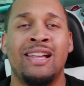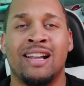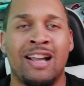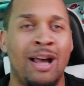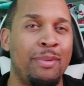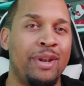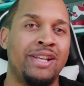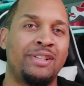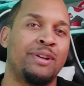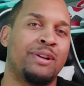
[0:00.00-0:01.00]
a
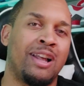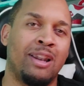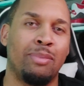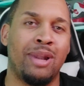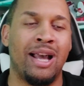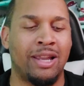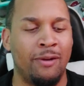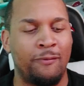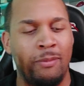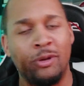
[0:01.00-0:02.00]
combination of color
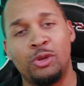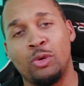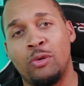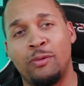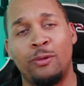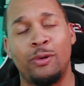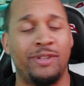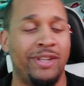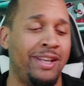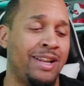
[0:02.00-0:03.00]
blocking from a Jordan
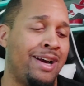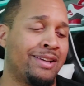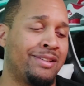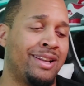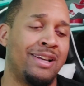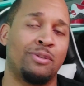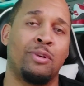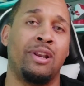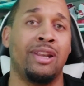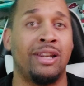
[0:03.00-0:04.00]
14 Oxidized
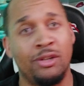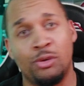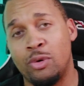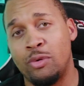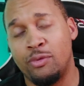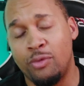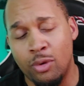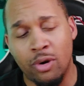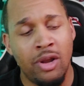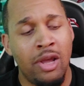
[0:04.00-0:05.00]
Green and a Jordan
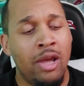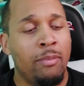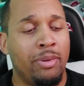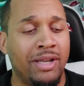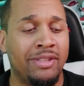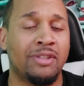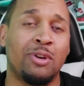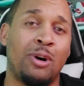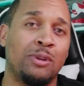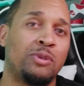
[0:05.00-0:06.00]
4. Plus, it's
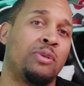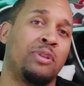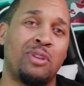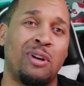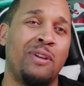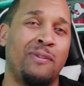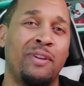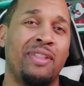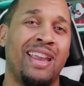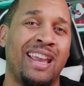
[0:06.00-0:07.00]
also the
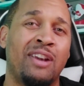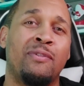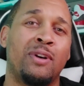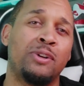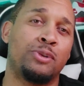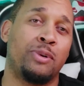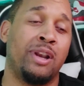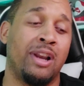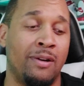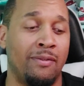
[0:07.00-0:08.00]
35th
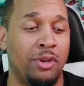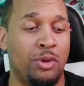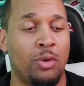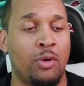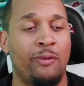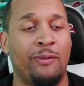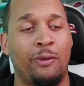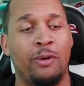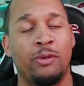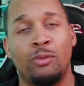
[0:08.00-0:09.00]
anniversary of the Jordan
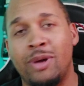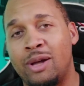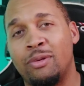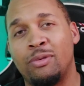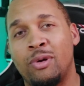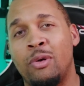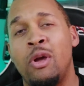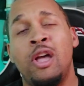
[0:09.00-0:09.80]
4 as well, so